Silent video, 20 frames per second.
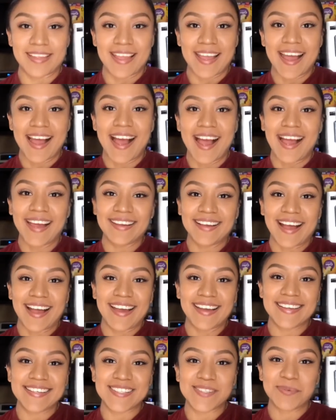Hi
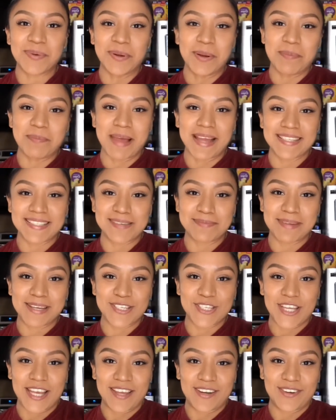guys, welcome back to my
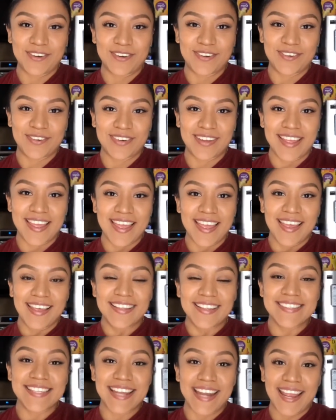channel.
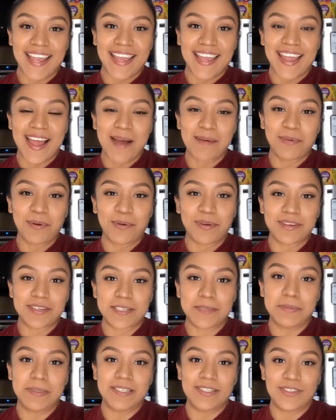Today I'm going to
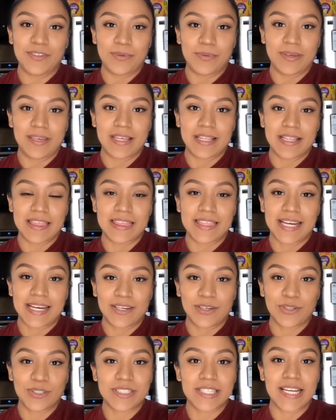be doing
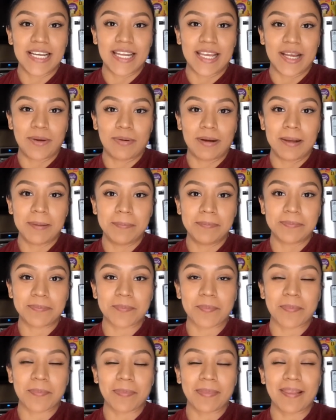tacos de lengua.
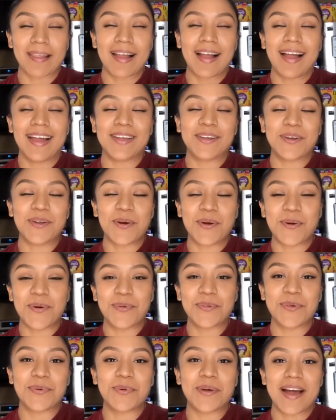I know you
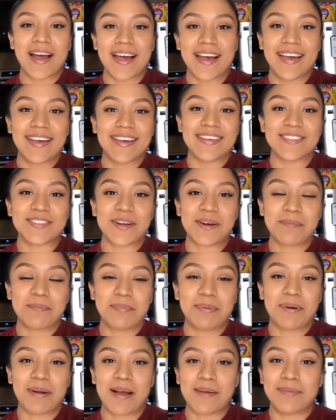guys are
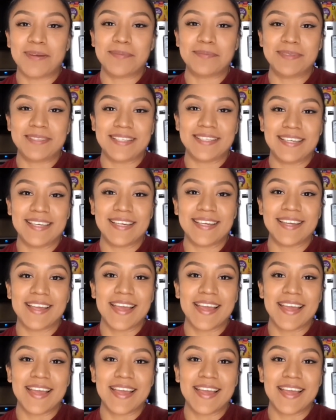probably